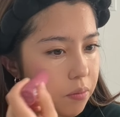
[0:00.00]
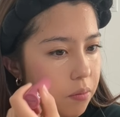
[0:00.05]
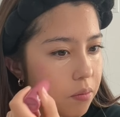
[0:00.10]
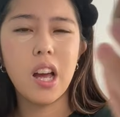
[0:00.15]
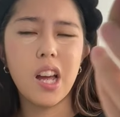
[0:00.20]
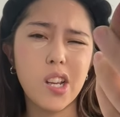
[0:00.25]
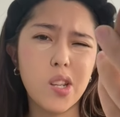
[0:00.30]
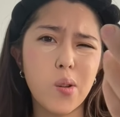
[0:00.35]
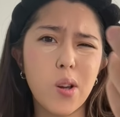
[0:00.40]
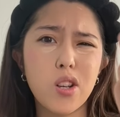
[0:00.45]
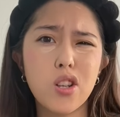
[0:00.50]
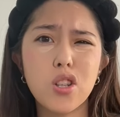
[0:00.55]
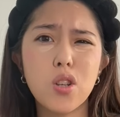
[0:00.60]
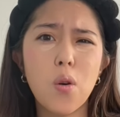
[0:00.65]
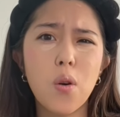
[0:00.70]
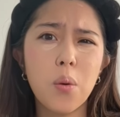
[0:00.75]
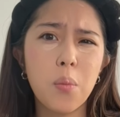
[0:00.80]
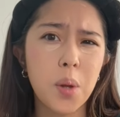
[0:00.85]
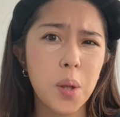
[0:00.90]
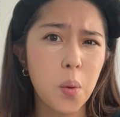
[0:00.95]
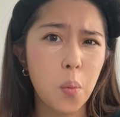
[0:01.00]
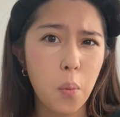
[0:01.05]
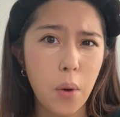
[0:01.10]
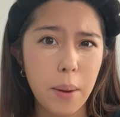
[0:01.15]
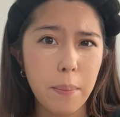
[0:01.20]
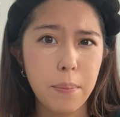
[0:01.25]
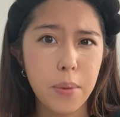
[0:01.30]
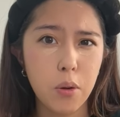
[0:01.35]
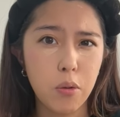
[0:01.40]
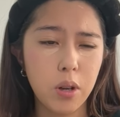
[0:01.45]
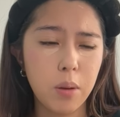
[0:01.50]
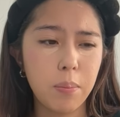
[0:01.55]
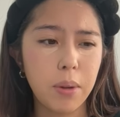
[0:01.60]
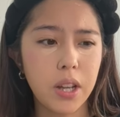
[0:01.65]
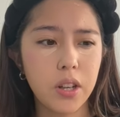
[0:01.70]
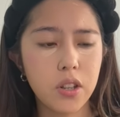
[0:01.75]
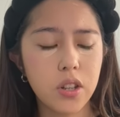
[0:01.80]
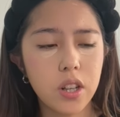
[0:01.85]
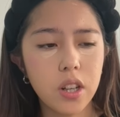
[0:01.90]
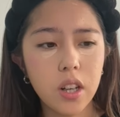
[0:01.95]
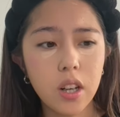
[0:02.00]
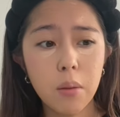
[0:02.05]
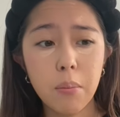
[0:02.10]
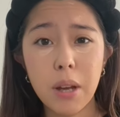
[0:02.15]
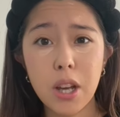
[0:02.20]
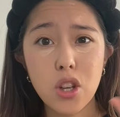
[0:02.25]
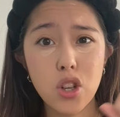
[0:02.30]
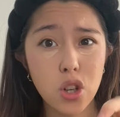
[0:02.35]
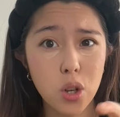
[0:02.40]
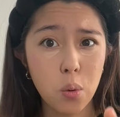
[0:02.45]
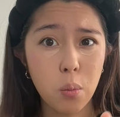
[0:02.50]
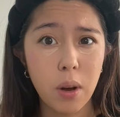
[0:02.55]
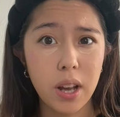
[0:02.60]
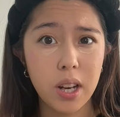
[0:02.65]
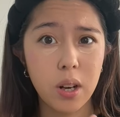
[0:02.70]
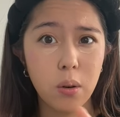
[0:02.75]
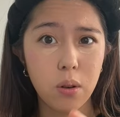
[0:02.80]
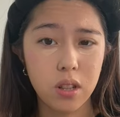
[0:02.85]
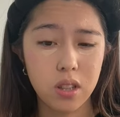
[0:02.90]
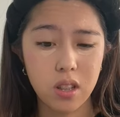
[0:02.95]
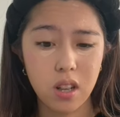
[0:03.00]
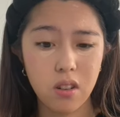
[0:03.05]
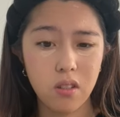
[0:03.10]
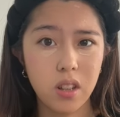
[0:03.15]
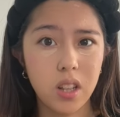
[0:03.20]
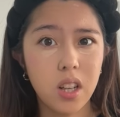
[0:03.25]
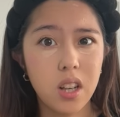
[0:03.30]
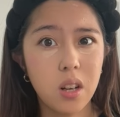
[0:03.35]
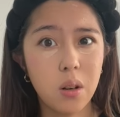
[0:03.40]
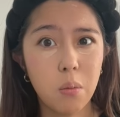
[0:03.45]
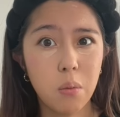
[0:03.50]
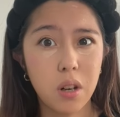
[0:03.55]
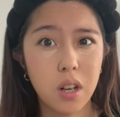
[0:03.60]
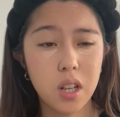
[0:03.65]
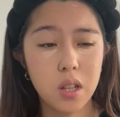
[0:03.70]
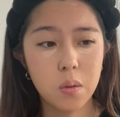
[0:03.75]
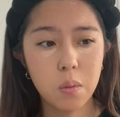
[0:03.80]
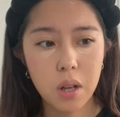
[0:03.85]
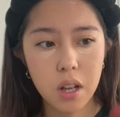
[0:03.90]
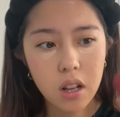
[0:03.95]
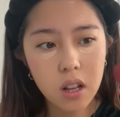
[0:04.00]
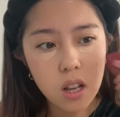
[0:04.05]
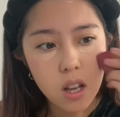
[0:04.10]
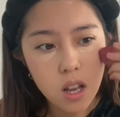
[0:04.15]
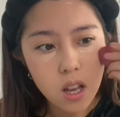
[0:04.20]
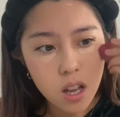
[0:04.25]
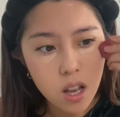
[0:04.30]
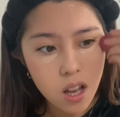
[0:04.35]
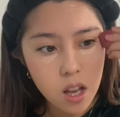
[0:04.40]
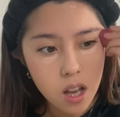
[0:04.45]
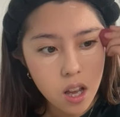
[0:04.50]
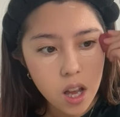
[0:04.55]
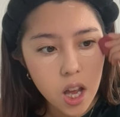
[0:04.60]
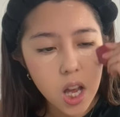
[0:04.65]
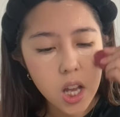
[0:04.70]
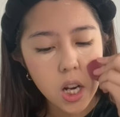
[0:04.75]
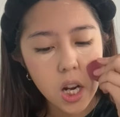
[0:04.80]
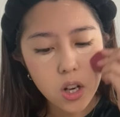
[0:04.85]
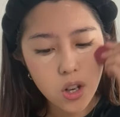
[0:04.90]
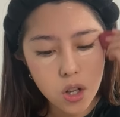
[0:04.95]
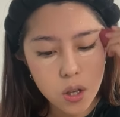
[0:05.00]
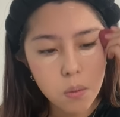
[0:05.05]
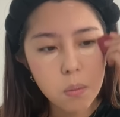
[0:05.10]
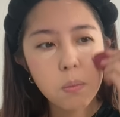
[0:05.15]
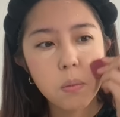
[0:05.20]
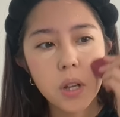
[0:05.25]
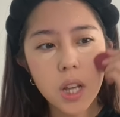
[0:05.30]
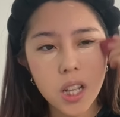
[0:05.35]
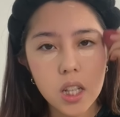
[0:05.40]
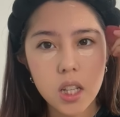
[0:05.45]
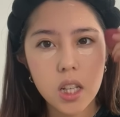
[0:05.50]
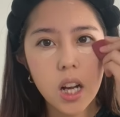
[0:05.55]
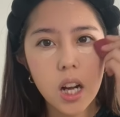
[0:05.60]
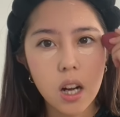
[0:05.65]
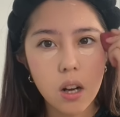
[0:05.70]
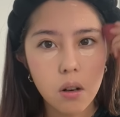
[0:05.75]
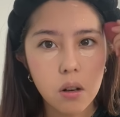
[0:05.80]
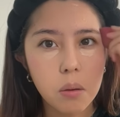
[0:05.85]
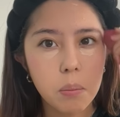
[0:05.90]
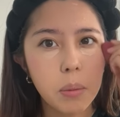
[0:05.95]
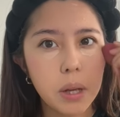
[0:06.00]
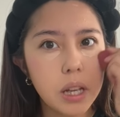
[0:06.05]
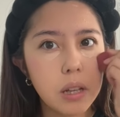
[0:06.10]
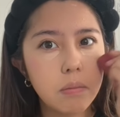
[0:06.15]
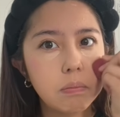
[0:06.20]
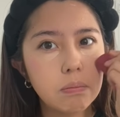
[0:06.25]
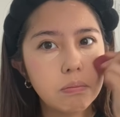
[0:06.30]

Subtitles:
And so I just go in with the wet beauty blender. Make sure to wet it or it's not really gonna work as well. And I just blend it out a bit.